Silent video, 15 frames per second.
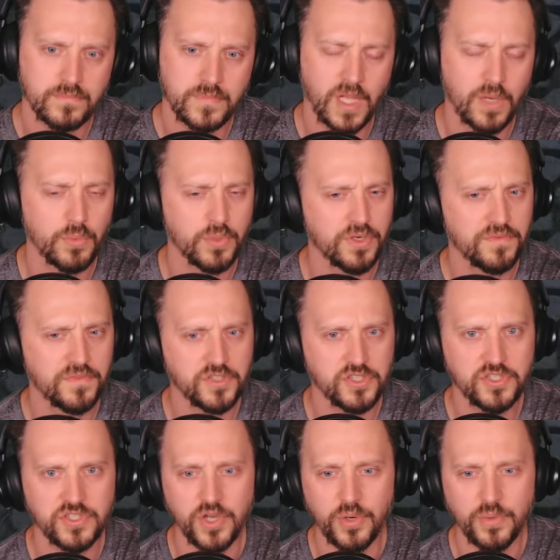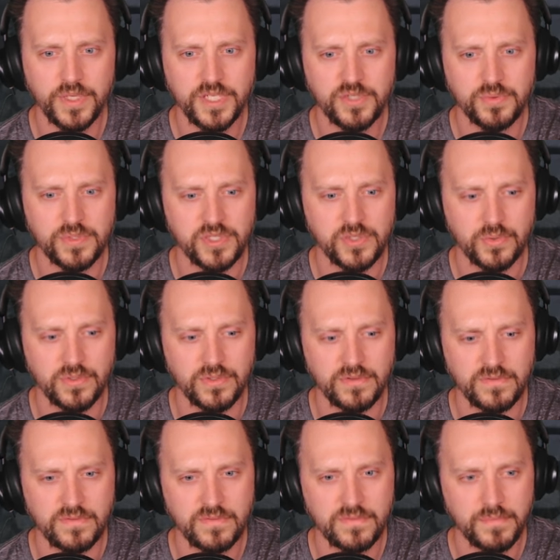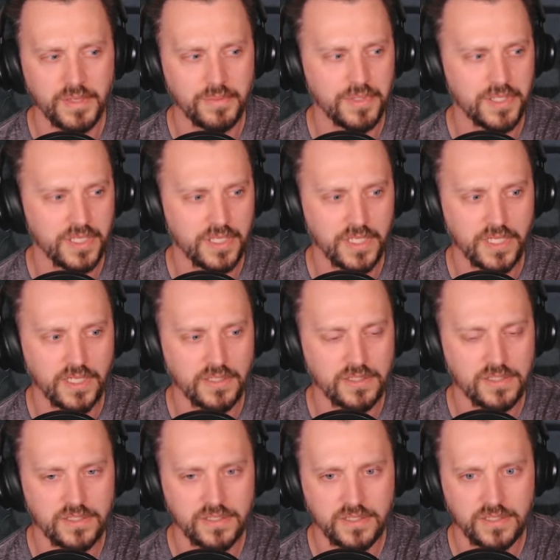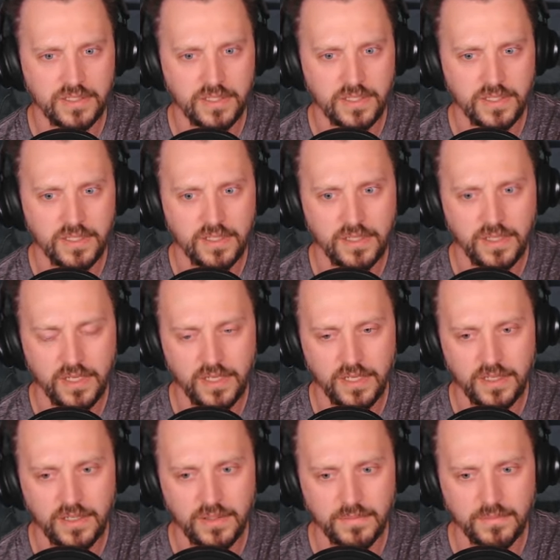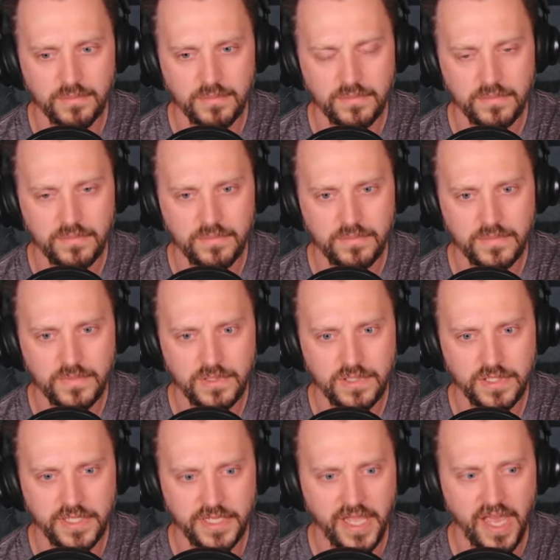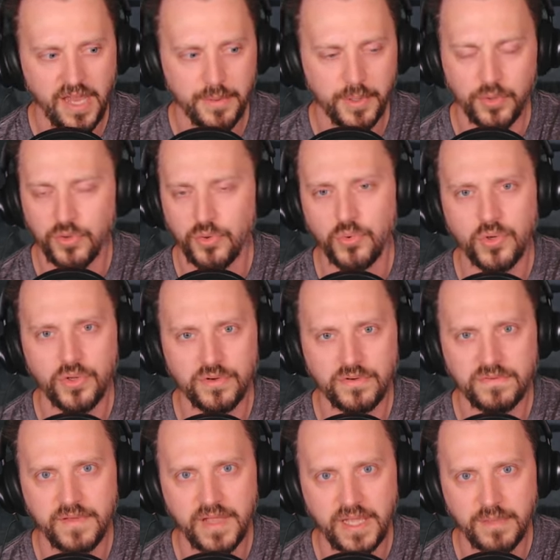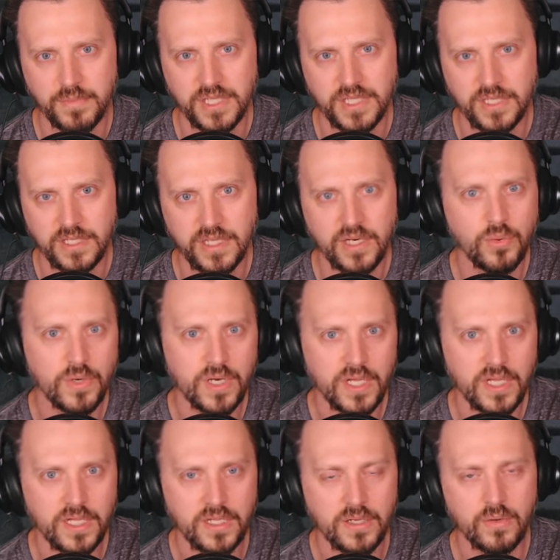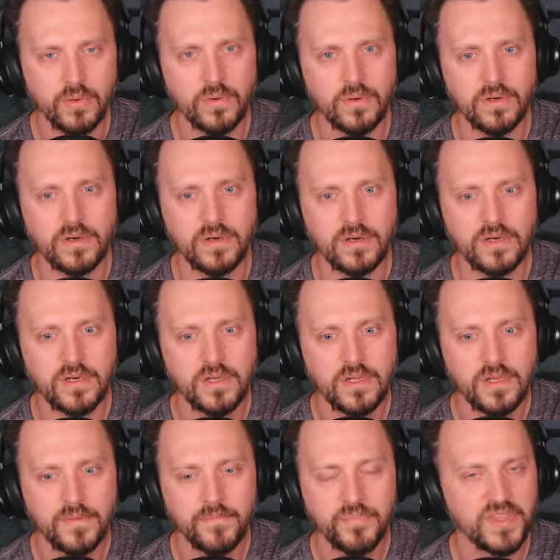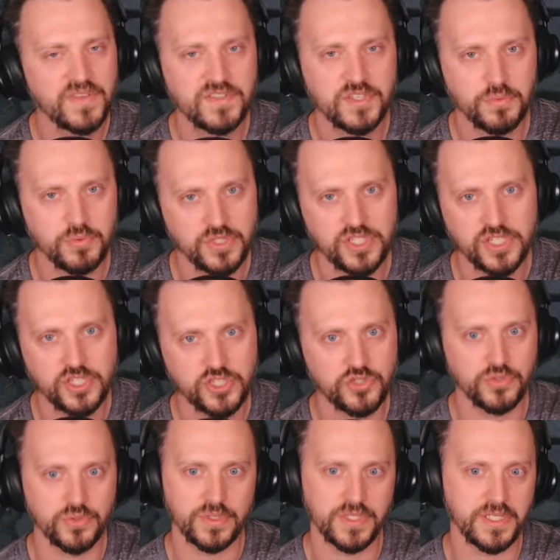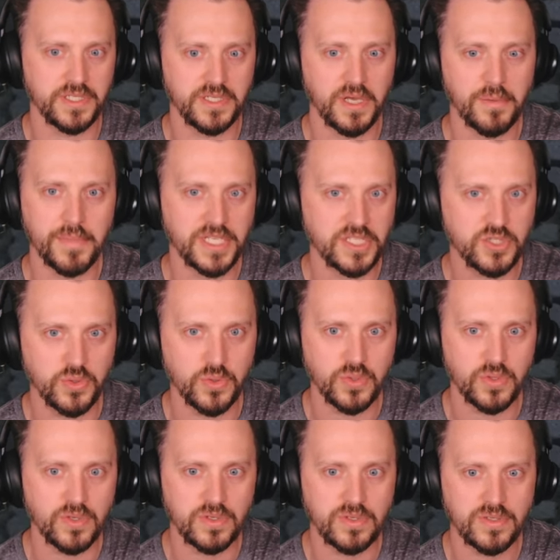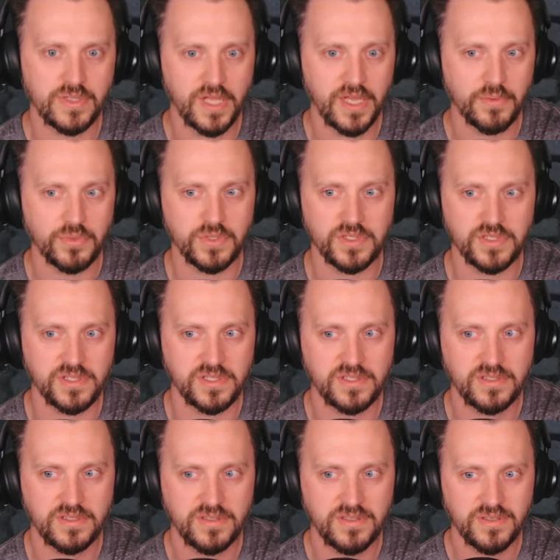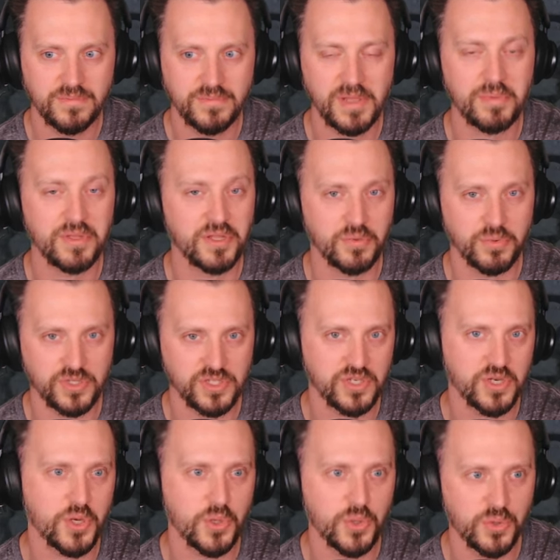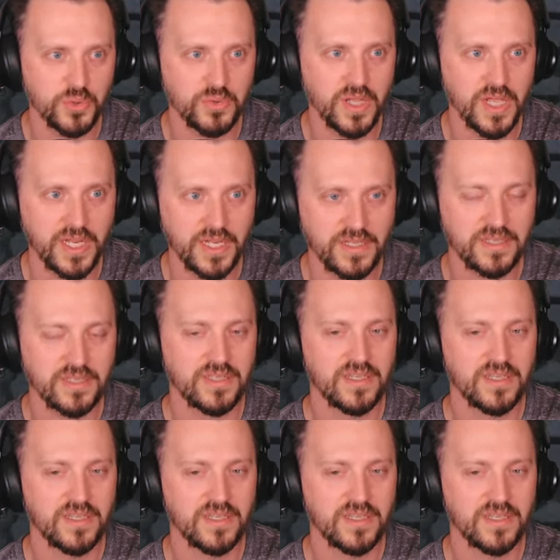I wonder if the Snow Witch was sort of maybe against um, the Academy or the royal family in a way, or if she was just truly a mentor that was maybe there was no like